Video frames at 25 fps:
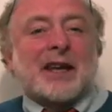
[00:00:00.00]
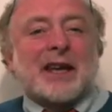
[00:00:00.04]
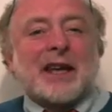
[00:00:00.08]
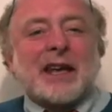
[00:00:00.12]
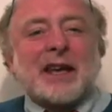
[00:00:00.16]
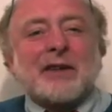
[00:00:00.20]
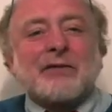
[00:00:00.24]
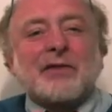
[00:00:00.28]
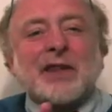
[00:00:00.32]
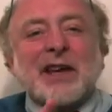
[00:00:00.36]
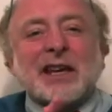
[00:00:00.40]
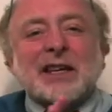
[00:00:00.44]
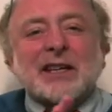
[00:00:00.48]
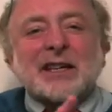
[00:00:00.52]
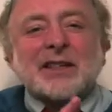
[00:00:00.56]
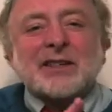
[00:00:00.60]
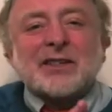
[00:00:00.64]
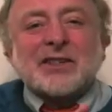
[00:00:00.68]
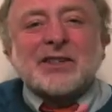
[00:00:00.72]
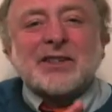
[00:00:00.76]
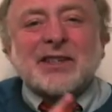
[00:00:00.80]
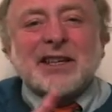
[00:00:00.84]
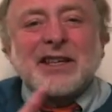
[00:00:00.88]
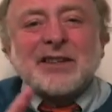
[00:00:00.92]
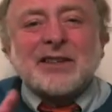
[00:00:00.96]
If they can
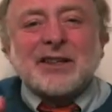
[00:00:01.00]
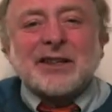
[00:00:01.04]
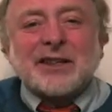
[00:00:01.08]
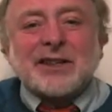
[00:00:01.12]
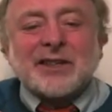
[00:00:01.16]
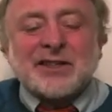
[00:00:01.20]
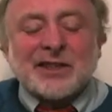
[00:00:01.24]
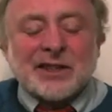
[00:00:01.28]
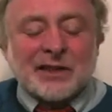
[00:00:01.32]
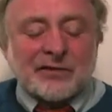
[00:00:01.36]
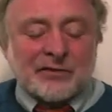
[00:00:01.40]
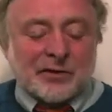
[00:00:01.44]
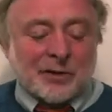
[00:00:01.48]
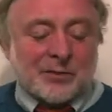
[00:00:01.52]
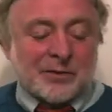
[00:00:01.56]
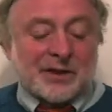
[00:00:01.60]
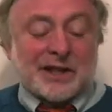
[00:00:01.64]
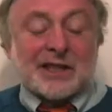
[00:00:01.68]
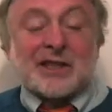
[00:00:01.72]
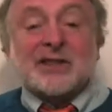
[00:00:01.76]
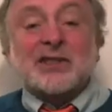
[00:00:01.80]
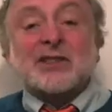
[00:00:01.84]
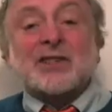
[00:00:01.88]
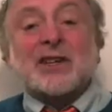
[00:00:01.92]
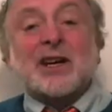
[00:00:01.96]
see the listening from the
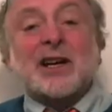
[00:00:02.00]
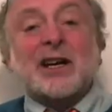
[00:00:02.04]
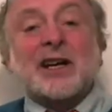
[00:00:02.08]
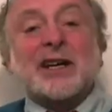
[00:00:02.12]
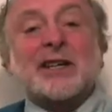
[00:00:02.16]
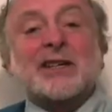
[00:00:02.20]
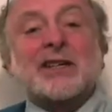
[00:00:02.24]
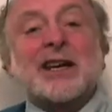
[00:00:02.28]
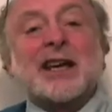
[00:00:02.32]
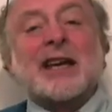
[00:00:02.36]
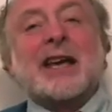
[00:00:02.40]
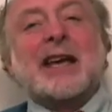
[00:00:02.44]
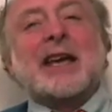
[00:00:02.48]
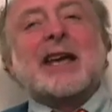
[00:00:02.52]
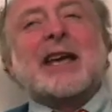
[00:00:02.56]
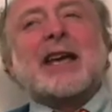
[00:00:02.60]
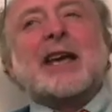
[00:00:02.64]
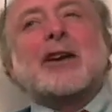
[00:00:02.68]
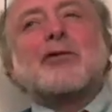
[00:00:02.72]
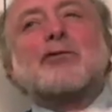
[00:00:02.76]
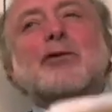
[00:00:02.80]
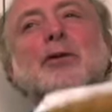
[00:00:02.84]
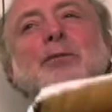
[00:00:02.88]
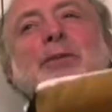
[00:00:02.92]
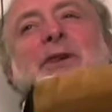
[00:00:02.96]
inside,
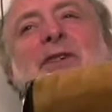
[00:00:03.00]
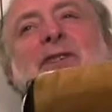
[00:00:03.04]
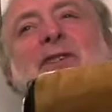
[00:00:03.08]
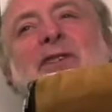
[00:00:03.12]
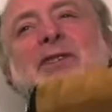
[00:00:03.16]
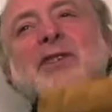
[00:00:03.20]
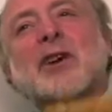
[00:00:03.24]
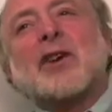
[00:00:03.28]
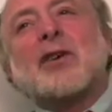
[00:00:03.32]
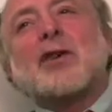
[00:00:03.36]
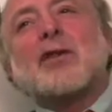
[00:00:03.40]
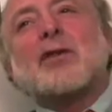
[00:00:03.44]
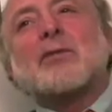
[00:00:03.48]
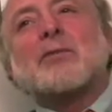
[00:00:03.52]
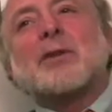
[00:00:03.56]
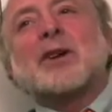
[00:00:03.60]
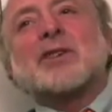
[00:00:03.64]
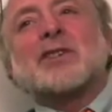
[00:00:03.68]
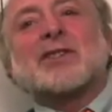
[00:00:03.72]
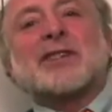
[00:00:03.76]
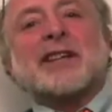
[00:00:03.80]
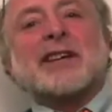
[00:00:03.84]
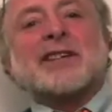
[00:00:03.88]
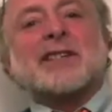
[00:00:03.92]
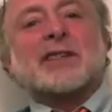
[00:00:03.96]
it will be so
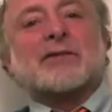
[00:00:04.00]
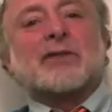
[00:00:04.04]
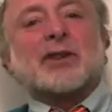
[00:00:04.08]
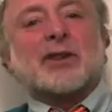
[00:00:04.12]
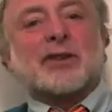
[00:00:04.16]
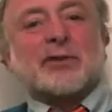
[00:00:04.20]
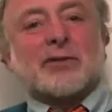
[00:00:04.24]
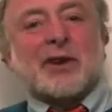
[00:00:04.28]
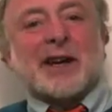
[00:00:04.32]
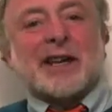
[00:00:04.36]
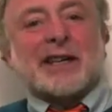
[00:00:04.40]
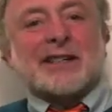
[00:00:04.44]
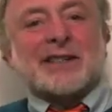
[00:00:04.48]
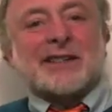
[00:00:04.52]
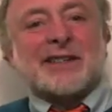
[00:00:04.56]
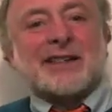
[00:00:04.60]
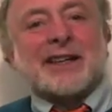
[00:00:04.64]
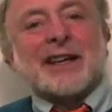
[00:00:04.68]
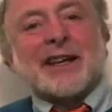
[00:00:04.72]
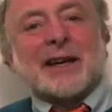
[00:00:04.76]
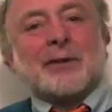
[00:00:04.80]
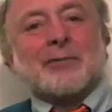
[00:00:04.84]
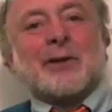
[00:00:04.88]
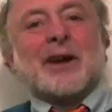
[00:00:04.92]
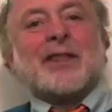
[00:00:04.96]
much less of a threat
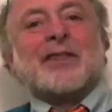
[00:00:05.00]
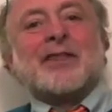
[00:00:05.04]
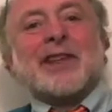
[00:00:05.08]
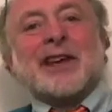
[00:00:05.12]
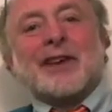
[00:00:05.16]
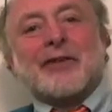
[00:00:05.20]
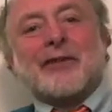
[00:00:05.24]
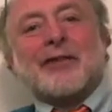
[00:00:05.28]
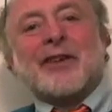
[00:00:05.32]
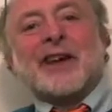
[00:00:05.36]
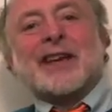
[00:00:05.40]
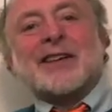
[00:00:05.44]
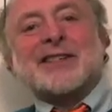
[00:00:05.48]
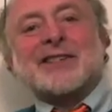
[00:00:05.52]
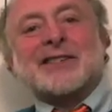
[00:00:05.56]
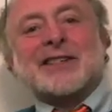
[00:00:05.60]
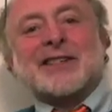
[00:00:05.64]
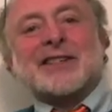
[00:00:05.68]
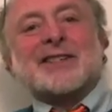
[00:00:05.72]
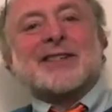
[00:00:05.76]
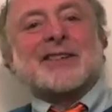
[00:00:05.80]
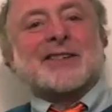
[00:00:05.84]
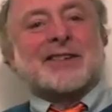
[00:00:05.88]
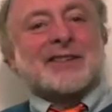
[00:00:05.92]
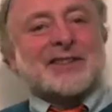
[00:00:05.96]
when they face
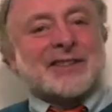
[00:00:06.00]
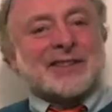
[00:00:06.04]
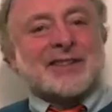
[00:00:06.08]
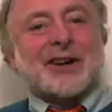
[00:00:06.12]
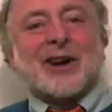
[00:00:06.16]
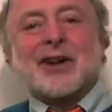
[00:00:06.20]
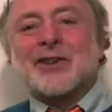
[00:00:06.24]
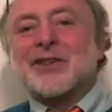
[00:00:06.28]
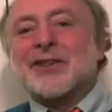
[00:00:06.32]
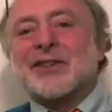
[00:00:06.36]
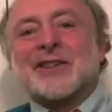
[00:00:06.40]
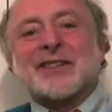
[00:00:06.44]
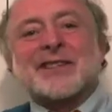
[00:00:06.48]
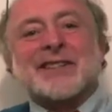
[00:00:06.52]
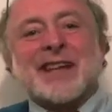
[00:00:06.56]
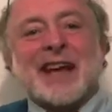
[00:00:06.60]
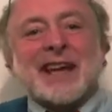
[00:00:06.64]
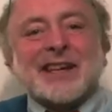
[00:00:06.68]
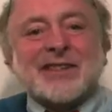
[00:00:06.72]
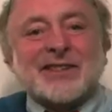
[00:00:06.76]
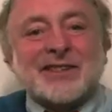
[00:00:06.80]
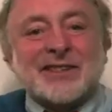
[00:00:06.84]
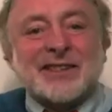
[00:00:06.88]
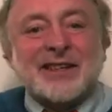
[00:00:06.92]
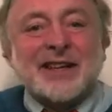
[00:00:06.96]
this at the start of the
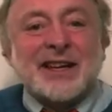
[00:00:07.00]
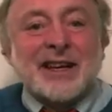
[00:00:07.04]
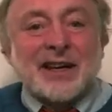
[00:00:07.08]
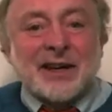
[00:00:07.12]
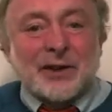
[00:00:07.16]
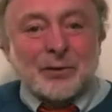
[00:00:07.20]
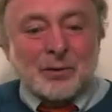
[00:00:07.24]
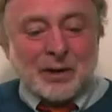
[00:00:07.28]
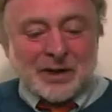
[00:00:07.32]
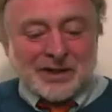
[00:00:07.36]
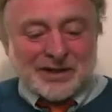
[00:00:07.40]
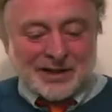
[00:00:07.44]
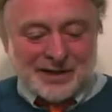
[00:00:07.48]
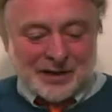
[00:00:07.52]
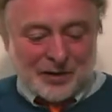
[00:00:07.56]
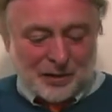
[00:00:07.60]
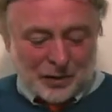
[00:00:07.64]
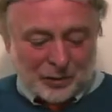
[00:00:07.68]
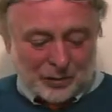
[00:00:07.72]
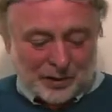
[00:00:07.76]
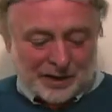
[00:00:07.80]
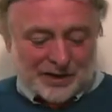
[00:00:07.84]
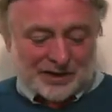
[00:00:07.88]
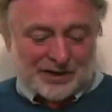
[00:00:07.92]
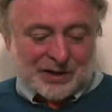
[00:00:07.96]
test, which they
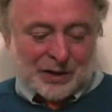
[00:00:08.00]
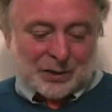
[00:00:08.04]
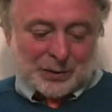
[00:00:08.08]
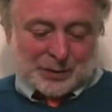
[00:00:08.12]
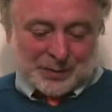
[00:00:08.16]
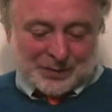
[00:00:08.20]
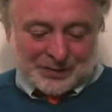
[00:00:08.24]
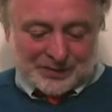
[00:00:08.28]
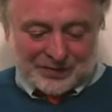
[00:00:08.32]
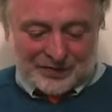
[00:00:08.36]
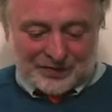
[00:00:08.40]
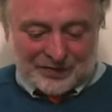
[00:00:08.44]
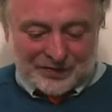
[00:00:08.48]
always do.